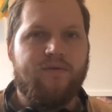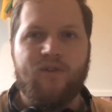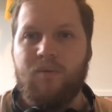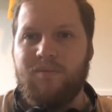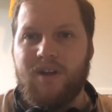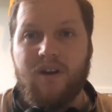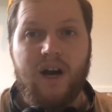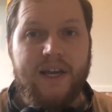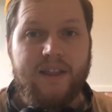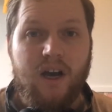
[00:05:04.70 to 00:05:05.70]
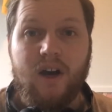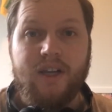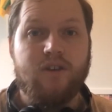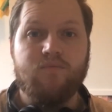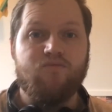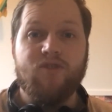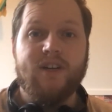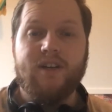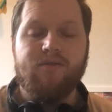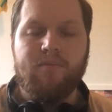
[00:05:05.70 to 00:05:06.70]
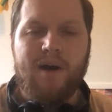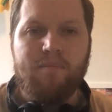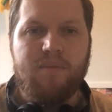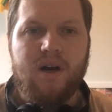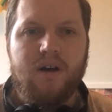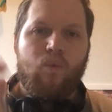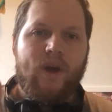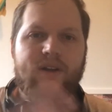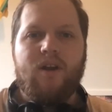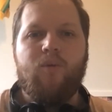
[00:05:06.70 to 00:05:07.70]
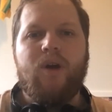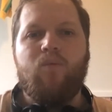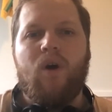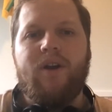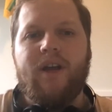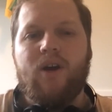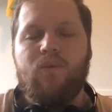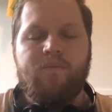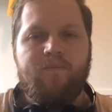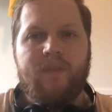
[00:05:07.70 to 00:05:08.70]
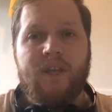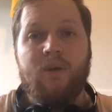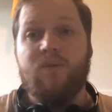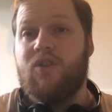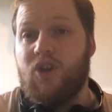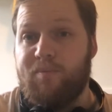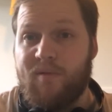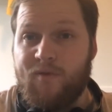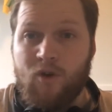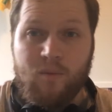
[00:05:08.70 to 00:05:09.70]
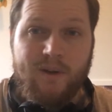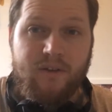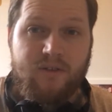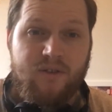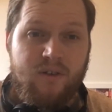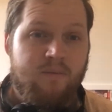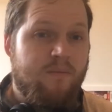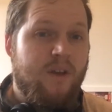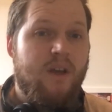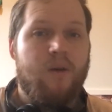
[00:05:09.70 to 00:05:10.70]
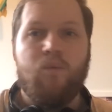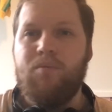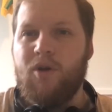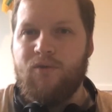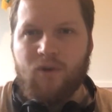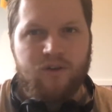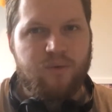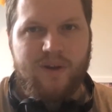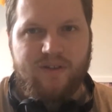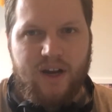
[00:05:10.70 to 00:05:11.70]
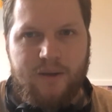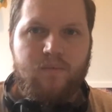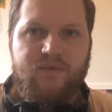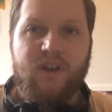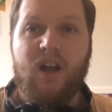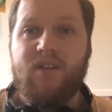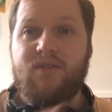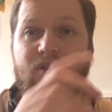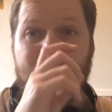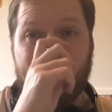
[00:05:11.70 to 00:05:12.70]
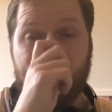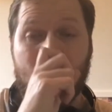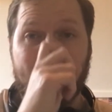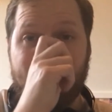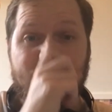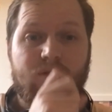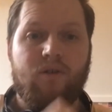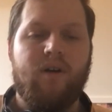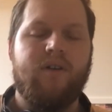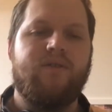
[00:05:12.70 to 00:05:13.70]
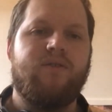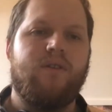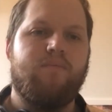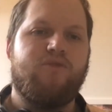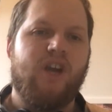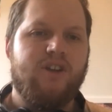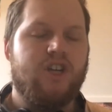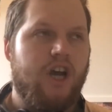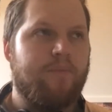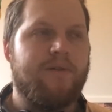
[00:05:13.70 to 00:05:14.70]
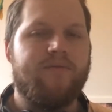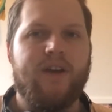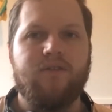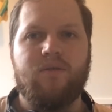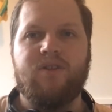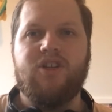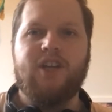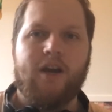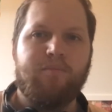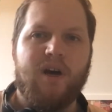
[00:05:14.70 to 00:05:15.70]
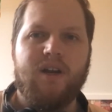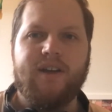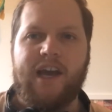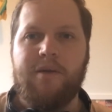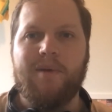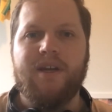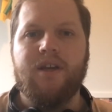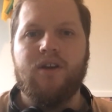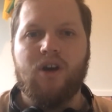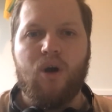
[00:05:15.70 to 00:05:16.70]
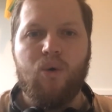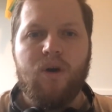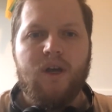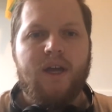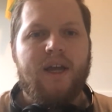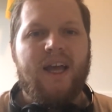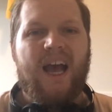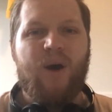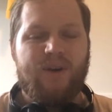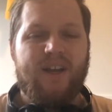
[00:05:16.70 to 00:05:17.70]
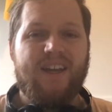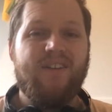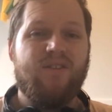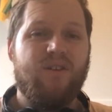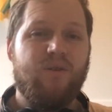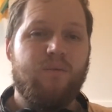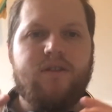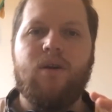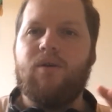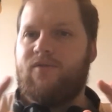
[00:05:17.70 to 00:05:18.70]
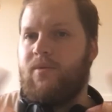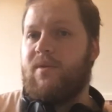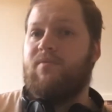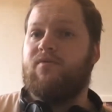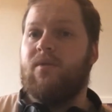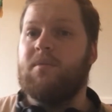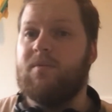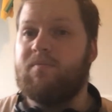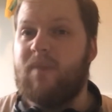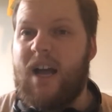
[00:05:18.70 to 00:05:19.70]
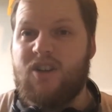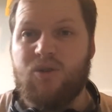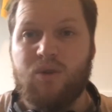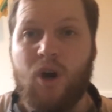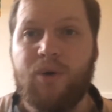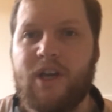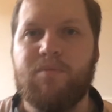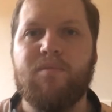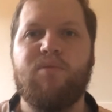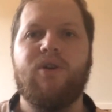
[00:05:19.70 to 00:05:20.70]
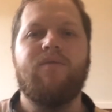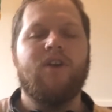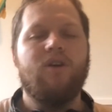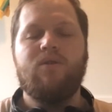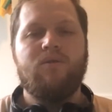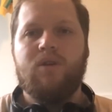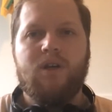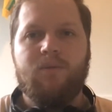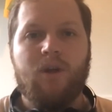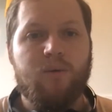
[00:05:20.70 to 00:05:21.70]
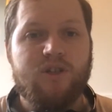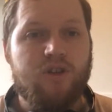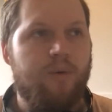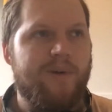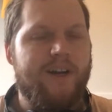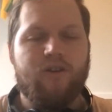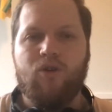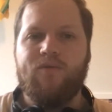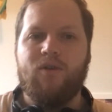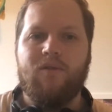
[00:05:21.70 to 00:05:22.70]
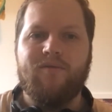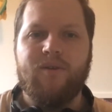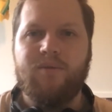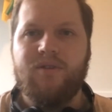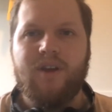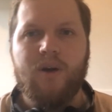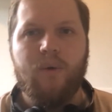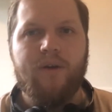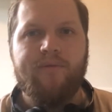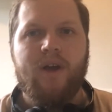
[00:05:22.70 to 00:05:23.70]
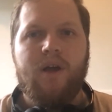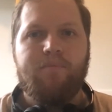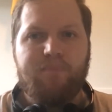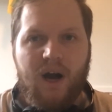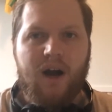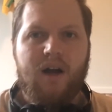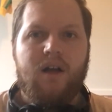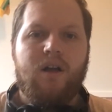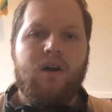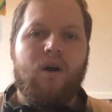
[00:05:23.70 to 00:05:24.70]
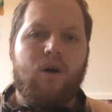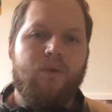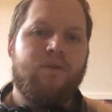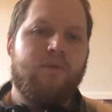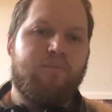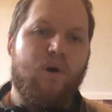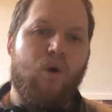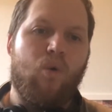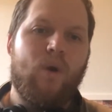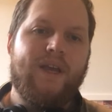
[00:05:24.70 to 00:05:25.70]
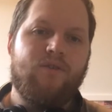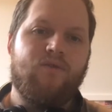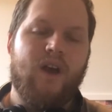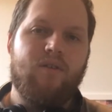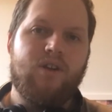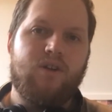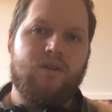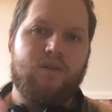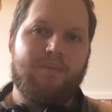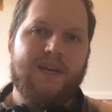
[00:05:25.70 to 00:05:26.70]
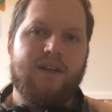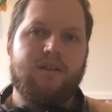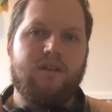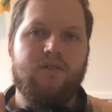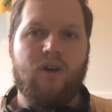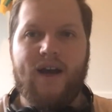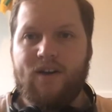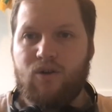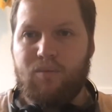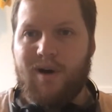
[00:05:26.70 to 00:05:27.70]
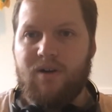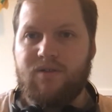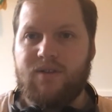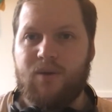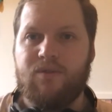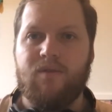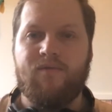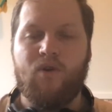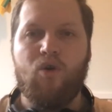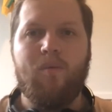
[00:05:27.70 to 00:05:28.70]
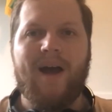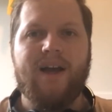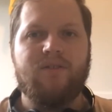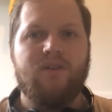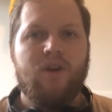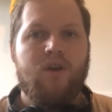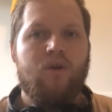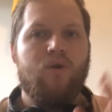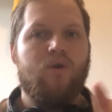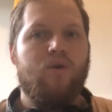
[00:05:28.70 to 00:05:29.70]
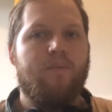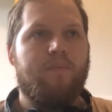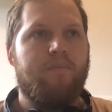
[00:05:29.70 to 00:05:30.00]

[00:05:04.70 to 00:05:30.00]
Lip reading: from the night that I can really remember. We ended up winning 1-0. It was a good performance. We moved on to Italy. So last night's performance saw us change a couple of things. Obviously, Jack Butland came in goal. How did he do? Do you know what? From an actual goalkeeping point of view, there was not really an awful lot for him to deal with. But on the ball, he's very good at making the diagonal passes out to the fullbacks or